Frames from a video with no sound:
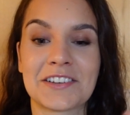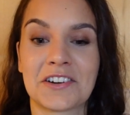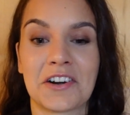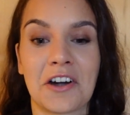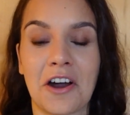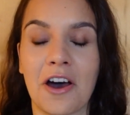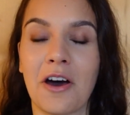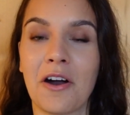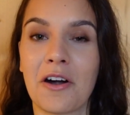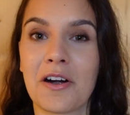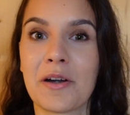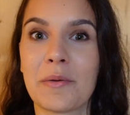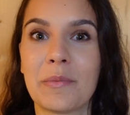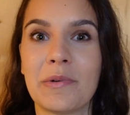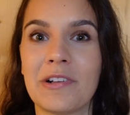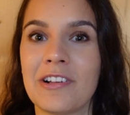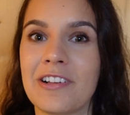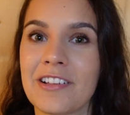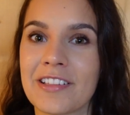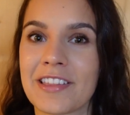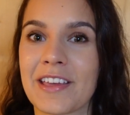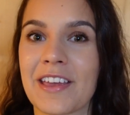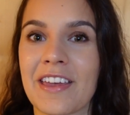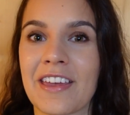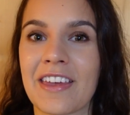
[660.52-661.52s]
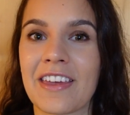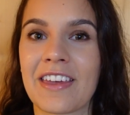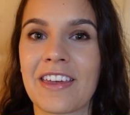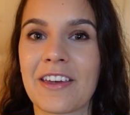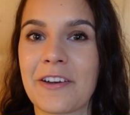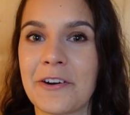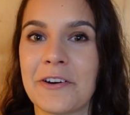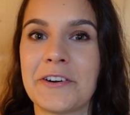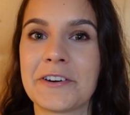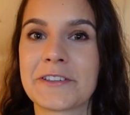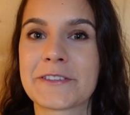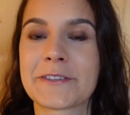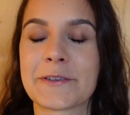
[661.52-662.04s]
are horrible, they
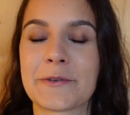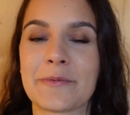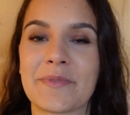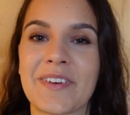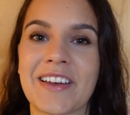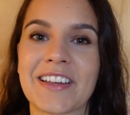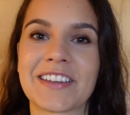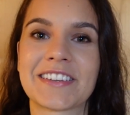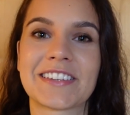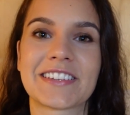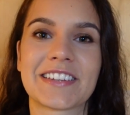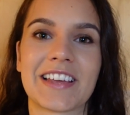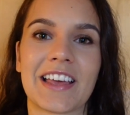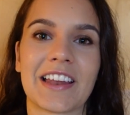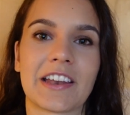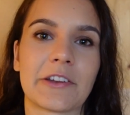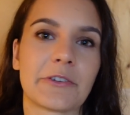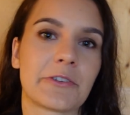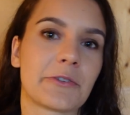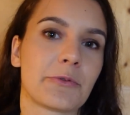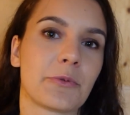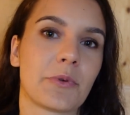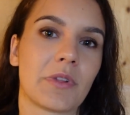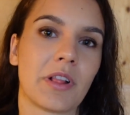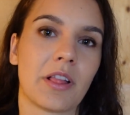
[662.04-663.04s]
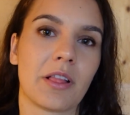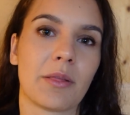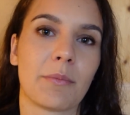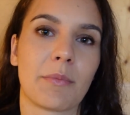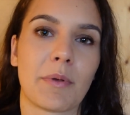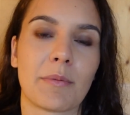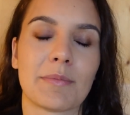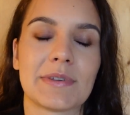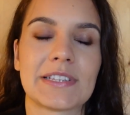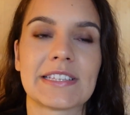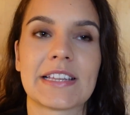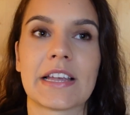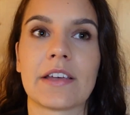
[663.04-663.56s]
hurt so much, and it will
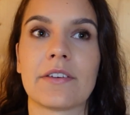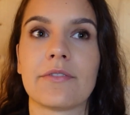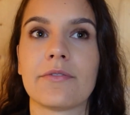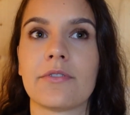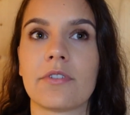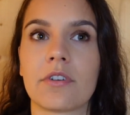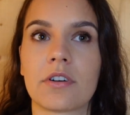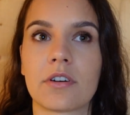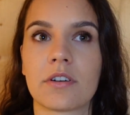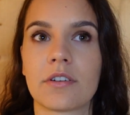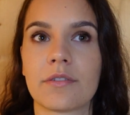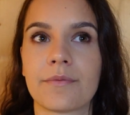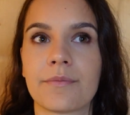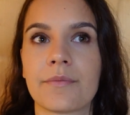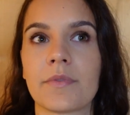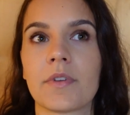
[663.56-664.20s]
maybe stay for